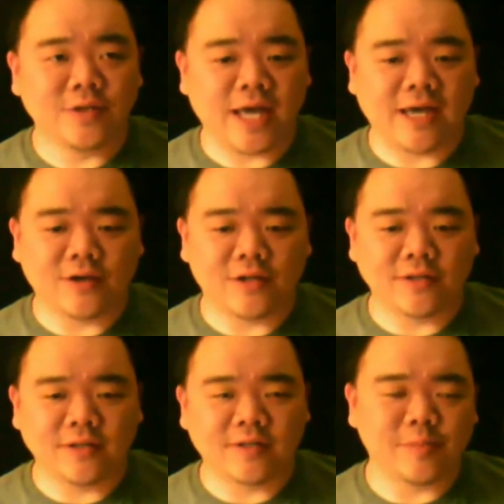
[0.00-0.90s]
had all
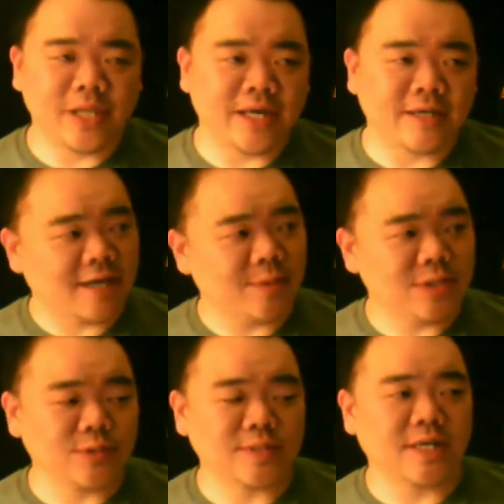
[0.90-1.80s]
the playing time
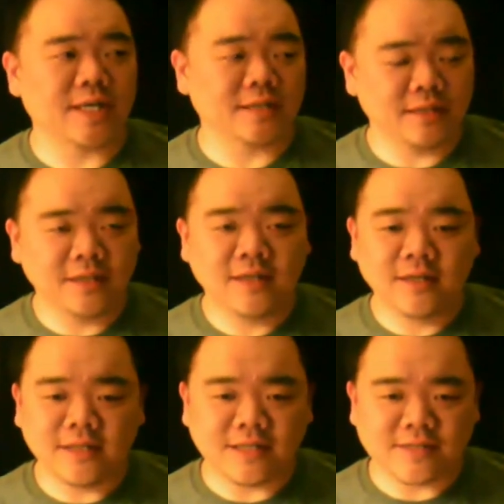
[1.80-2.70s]
issues that
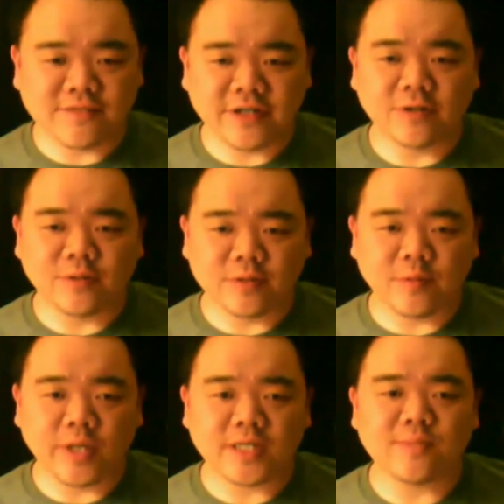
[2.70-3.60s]
they just figured
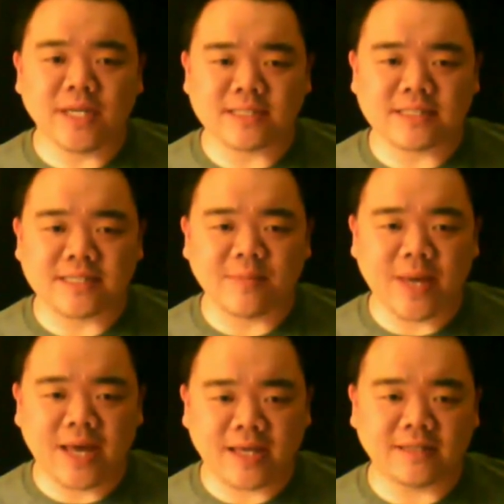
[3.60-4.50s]
it's best to stay
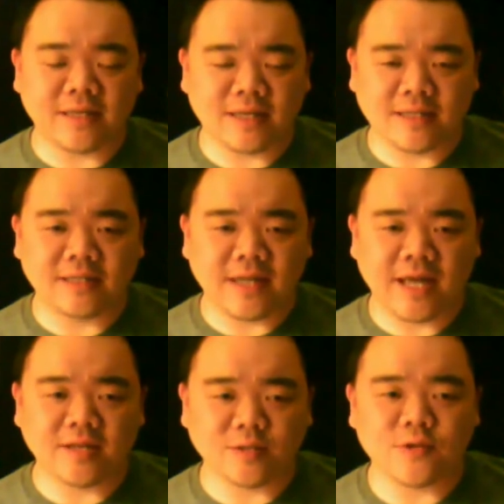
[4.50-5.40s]
pat
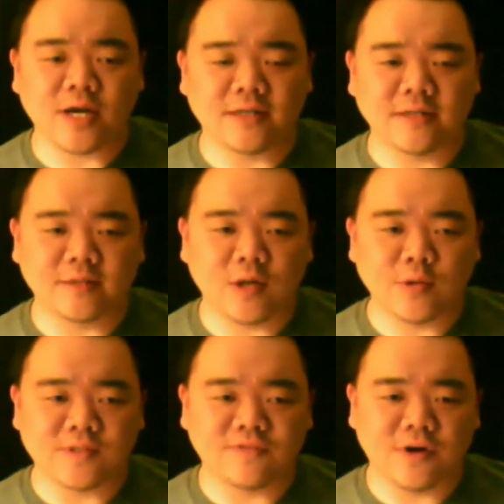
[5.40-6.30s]
and try to go
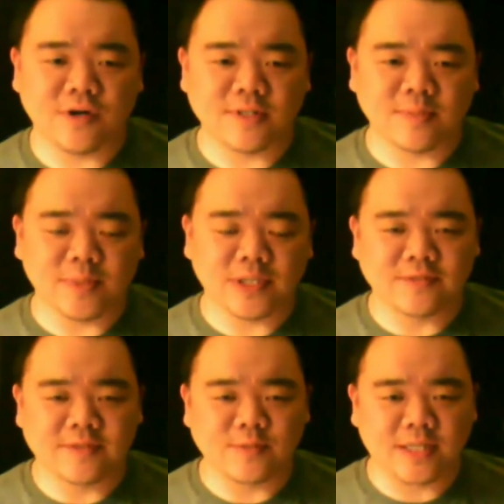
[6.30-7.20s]
as far in the
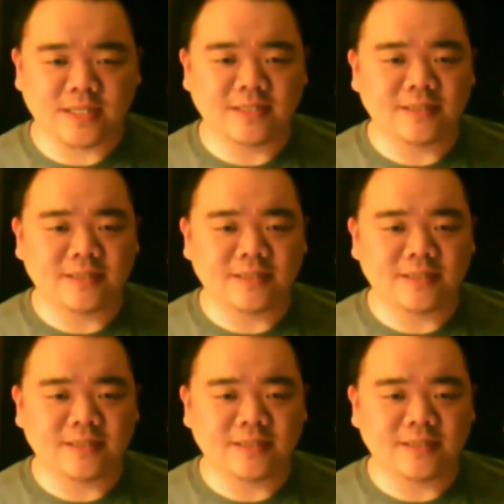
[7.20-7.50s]
playoffs as we can.